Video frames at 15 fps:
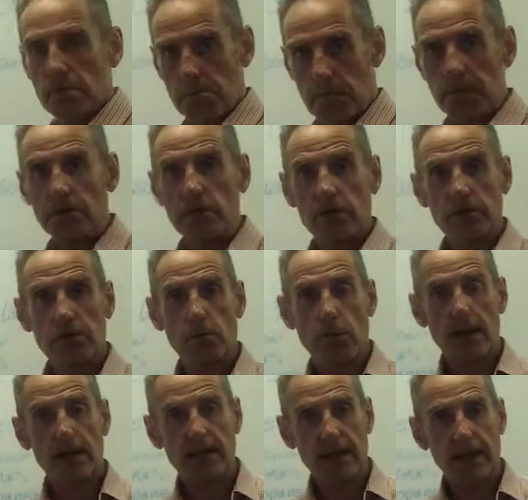been used the
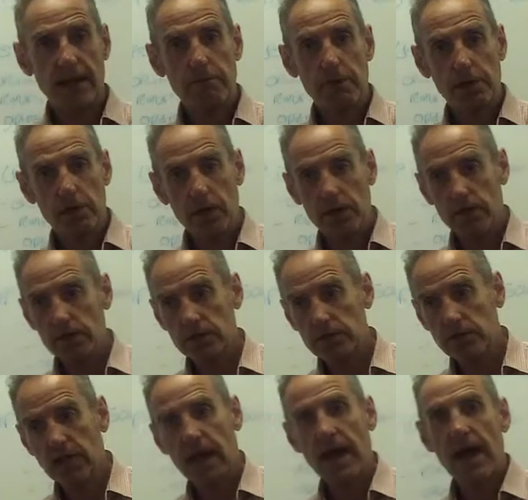way that they have been
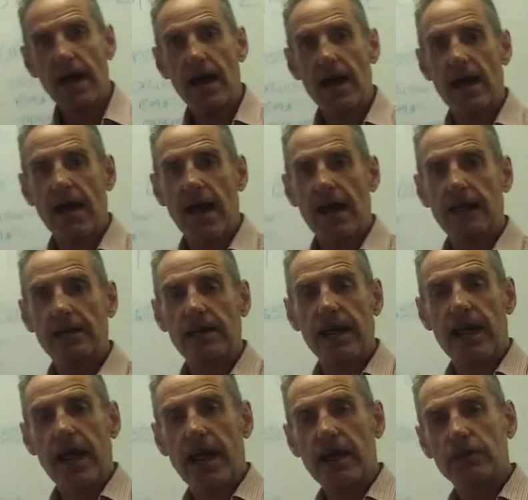used and
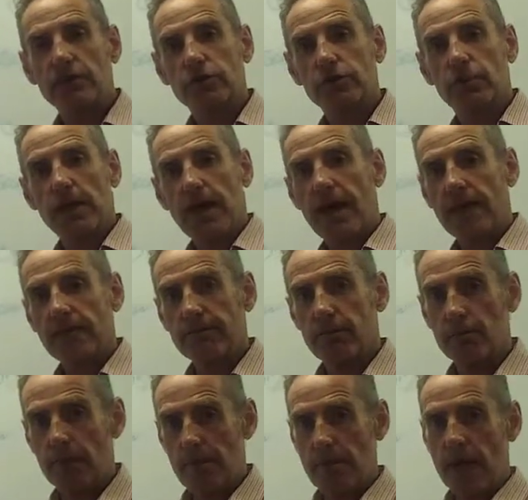how to account
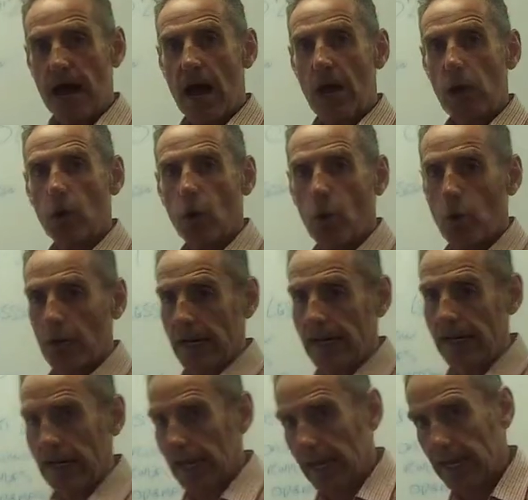for them
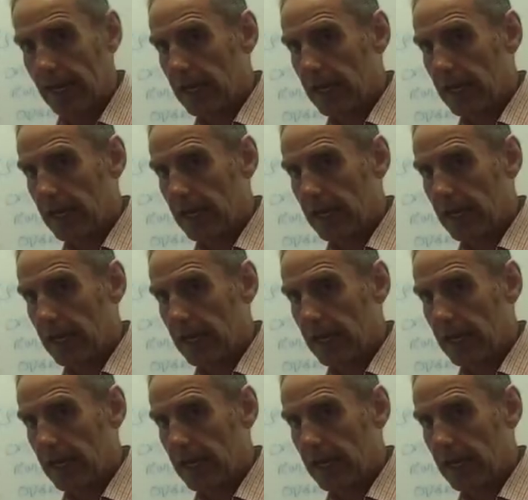accordingly.